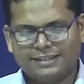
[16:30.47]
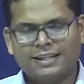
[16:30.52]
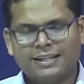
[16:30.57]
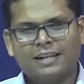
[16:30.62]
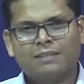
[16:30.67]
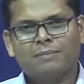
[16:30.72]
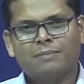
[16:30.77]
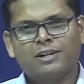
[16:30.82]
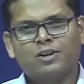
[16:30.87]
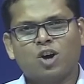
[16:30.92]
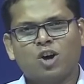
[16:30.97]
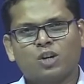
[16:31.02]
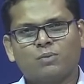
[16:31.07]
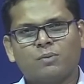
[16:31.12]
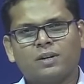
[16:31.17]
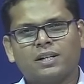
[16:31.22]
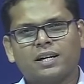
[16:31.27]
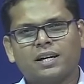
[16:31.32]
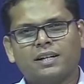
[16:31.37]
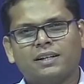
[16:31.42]
that my
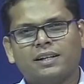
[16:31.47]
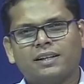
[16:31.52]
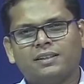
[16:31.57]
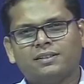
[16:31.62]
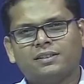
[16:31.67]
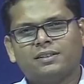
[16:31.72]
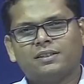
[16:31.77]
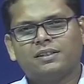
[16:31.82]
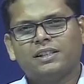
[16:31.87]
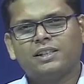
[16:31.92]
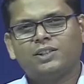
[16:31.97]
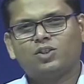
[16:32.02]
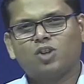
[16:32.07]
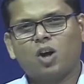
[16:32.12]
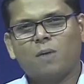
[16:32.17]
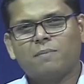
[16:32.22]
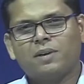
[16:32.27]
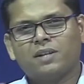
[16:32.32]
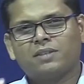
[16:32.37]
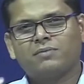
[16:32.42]
document contains these
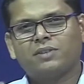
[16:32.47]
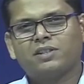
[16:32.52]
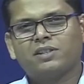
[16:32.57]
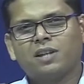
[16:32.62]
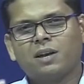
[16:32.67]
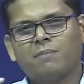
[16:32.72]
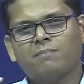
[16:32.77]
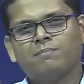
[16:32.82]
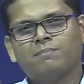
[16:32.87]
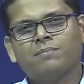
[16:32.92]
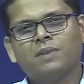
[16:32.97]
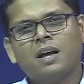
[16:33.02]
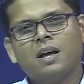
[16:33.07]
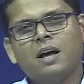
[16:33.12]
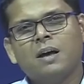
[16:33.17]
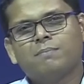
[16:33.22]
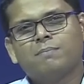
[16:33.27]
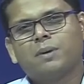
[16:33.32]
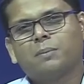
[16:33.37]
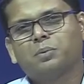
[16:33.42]
topics with some
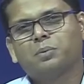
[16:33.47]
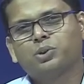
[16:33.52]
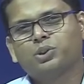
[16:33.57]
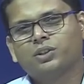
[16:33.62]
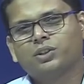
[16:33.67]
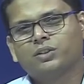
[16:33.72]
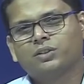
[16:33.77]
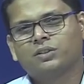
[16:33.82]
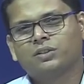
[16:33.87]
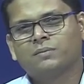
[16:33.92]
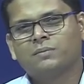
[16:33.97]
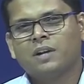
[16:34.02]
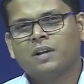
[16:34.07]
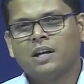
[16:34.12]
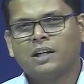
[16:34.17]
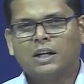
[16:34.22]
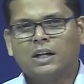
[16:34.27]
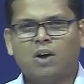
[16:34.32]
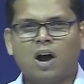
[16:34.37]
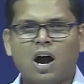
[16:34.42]
proportions.
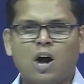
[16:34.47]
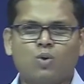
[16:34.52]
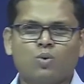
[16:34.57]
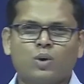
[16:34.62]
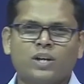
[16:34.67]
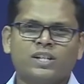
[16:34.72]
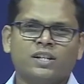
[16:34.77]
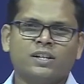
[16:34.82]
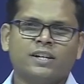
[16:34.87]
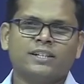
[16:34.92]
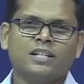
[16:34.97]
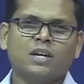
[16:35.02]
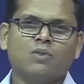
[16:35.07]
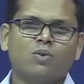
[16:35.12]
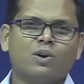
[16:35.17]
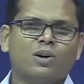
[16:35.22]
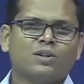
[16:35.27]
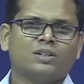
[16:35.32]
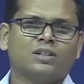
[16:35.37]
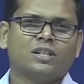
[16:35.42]
Now, how do I generate the
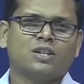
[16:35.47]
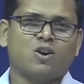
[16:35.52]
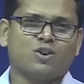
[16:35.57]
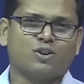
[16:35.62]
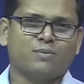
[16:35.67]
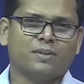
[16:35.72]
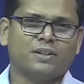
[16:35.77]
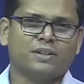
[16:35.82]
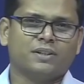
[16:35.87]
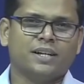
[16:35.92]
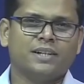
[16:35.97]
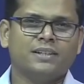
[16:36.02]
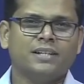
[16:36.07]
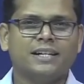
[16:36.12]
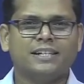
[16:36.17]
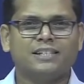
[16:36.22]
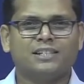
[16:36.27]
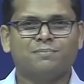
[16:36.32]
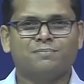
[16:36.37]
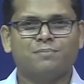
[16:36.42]
words in the documents, right? That
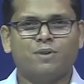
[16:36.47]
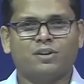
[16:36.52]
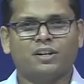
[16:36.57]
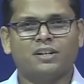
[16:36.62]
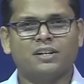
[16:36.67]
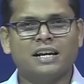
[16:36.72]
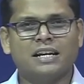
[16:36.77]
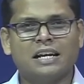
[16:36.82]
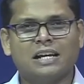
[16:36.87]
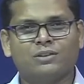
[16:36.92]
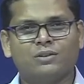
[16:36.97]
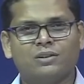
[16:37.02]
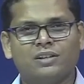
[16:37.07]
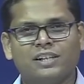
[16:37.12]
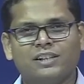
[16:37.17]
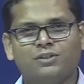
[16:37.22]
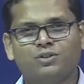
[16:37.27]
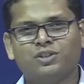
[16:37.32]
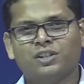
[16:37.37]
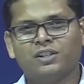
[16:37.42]
is important. I
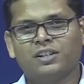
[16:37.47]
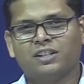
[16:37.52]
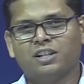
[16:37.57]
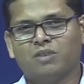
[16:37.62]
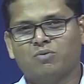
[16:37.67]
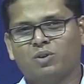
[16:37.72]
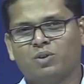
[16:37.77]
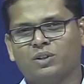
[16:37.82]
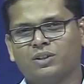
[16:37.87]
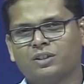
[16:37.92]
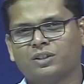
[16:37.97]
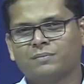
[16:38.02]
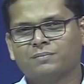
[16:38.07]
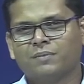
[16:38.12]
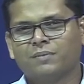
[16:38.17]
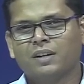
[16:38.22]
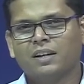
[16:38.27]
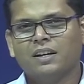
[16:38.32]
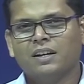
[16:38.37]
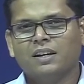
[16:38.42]
need to generate the words.
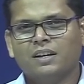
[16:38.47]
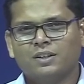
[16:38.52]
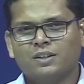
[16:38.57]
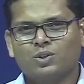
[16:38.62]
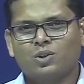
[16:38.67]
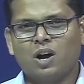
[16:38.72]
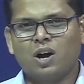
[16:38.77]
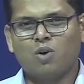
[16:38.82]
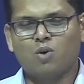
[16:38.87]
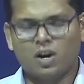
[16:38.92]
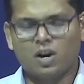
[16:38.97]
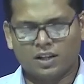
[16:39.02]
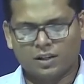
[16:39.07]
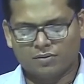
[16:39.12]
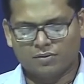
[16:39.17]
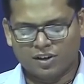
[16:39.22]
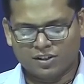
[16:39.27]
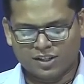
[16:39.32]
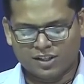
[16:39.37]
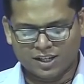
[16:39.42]
So, how are the
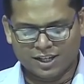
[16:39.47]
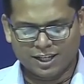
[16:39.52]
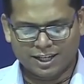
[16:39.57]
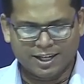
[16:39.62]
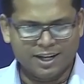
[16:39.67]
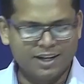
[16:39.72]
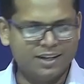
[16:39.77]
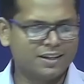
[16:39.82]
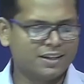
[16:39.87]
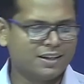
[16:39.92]
words generated?